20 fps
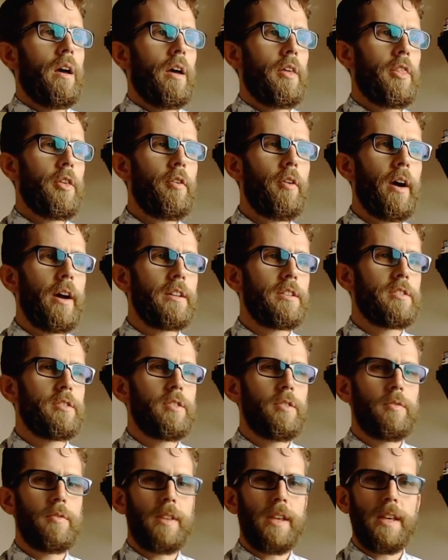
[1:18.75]
Thought I'd
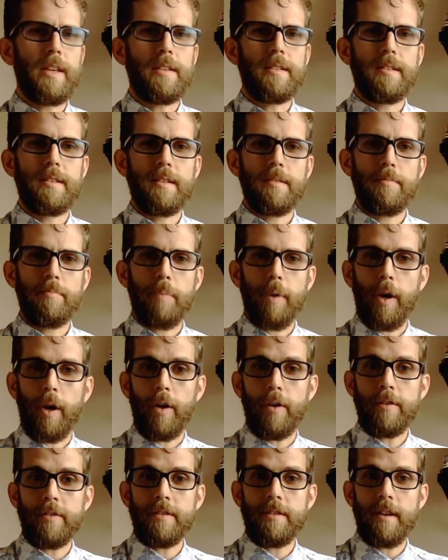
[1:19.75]
do this
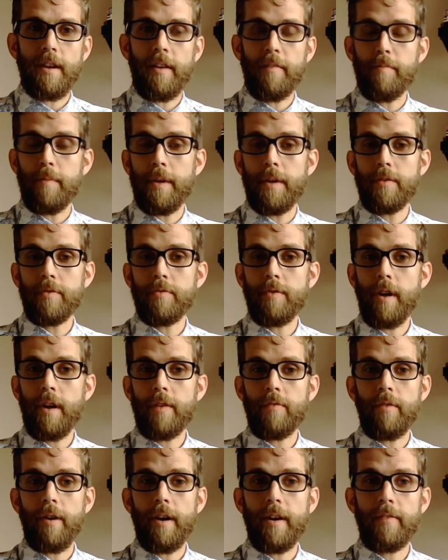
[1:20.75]
because I've been trying
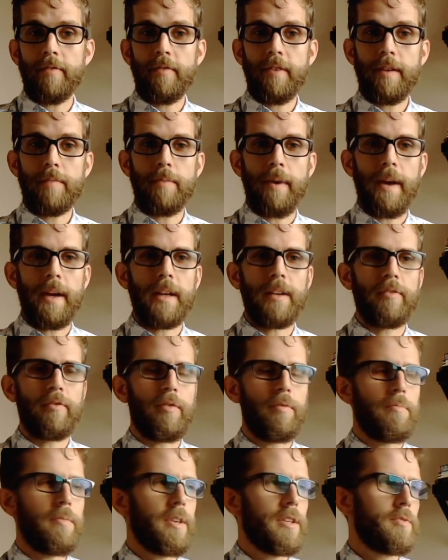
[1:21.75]
to write feedback
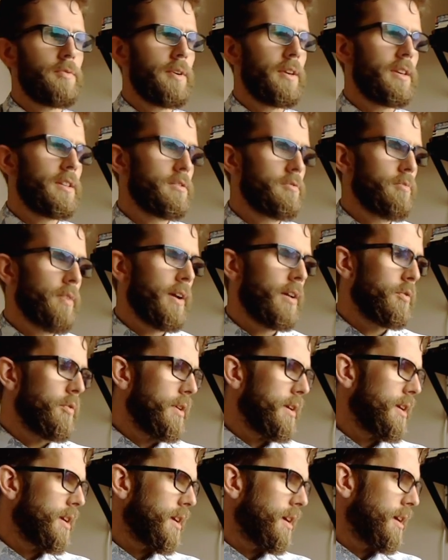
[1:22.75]
from this week's
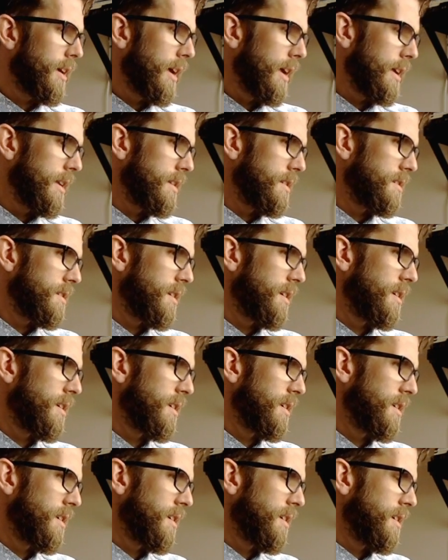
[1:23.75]
RAGweek and
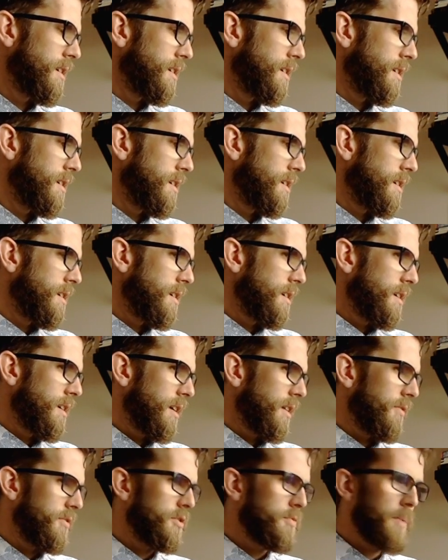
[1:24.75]

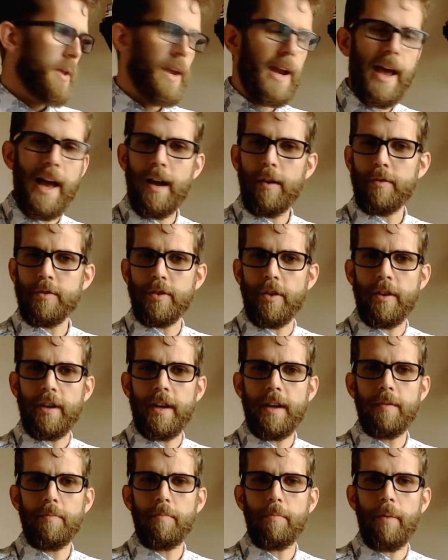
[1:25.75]
I've spent hours on
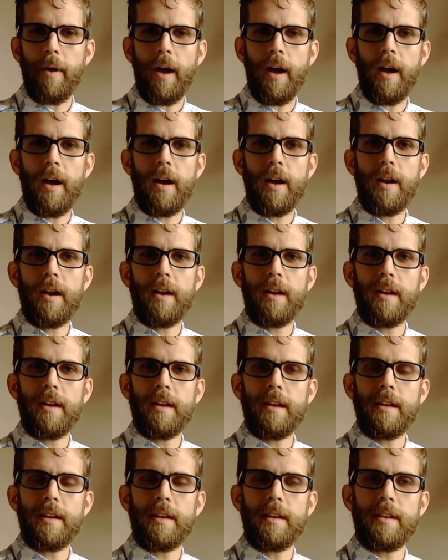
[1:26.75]
it, but
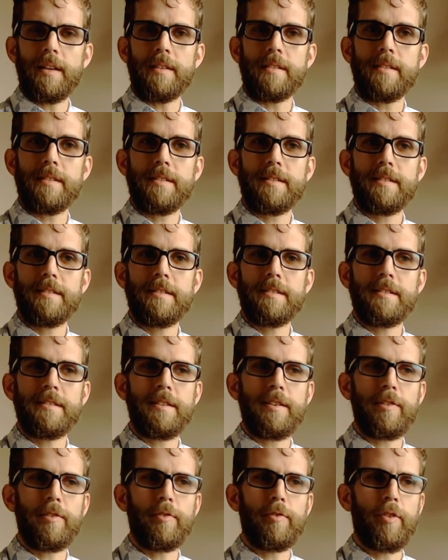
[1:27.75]
it's
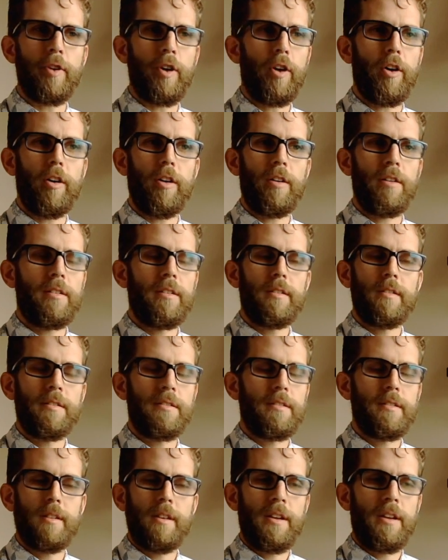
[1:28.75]
still not
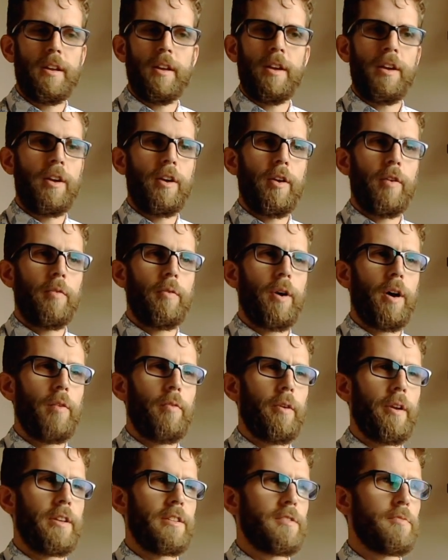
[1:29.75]
what I
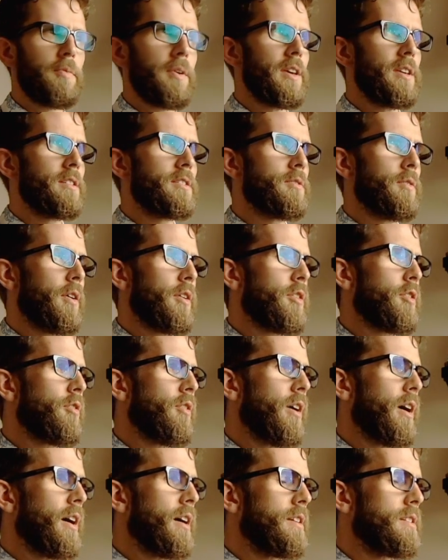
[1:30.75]
want it to be, so I
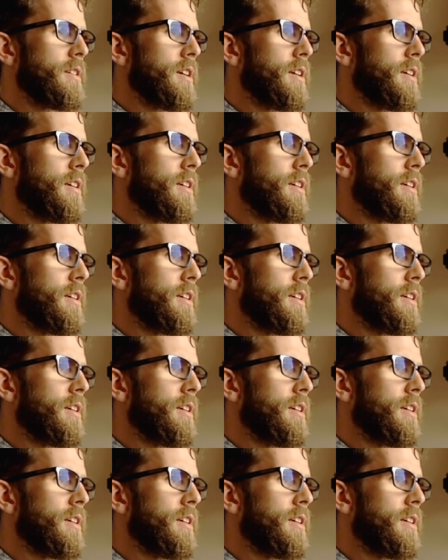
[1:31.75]
thought I'd